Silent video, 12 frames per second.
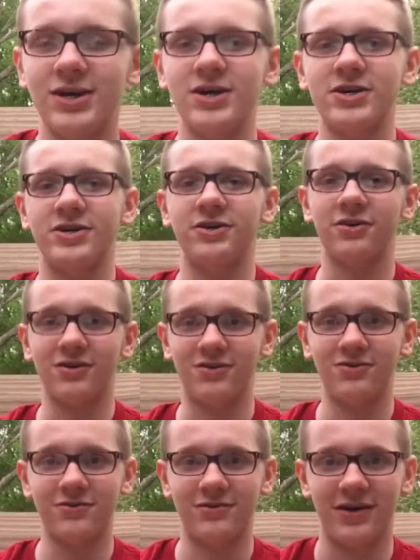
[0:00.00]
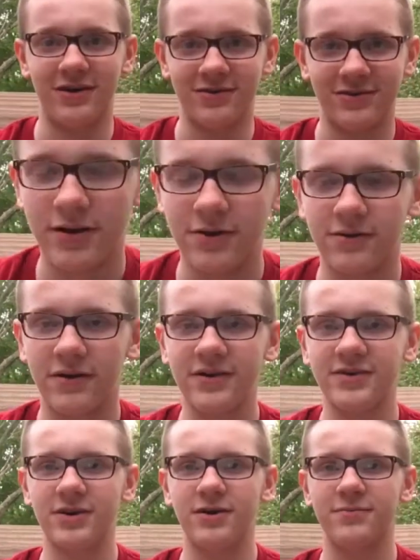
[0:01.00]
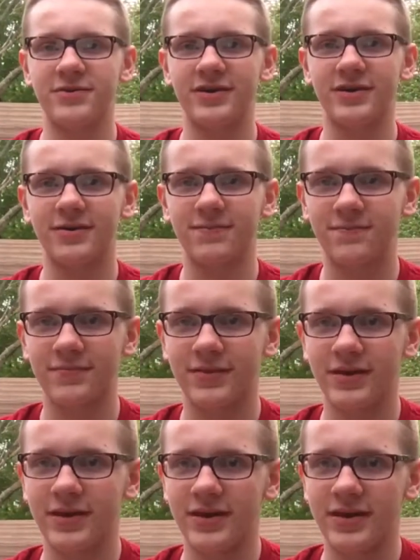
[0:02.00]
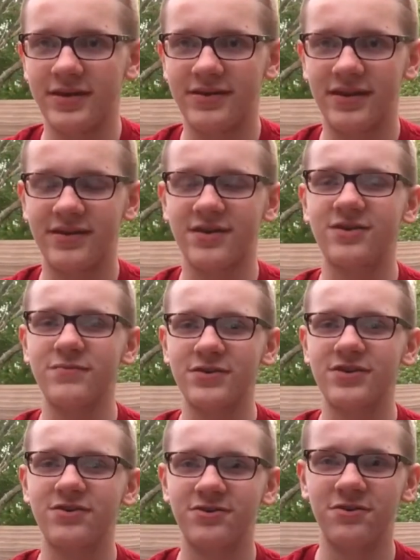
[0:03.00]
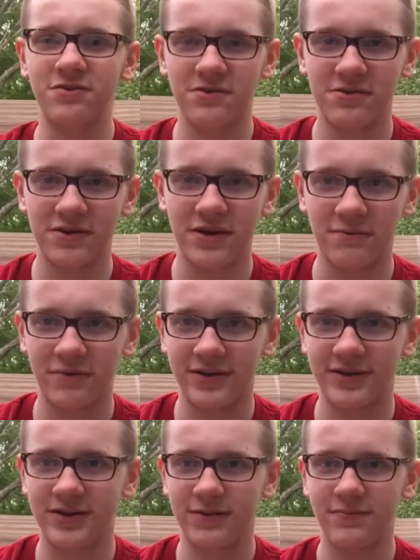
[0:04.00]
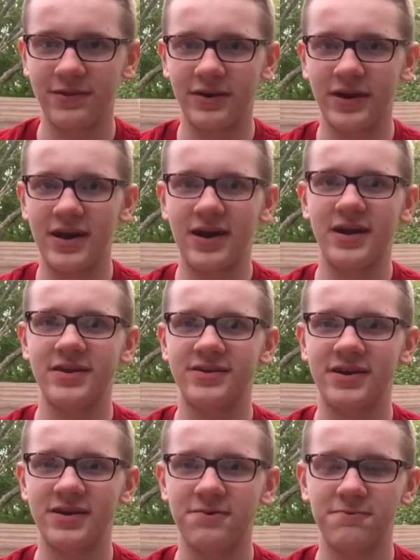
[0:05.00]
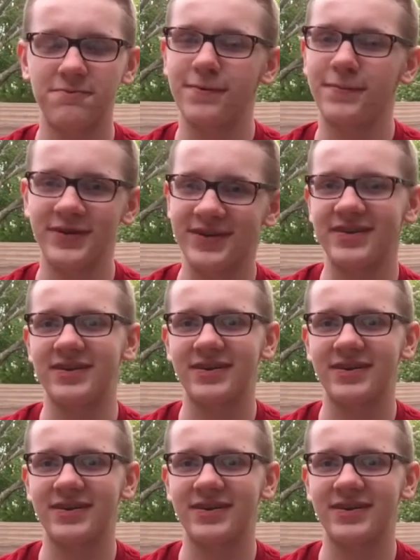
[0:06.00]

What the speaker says: She took June's letters. Grace comes in and says that she misses June and wants something as a reminiscence.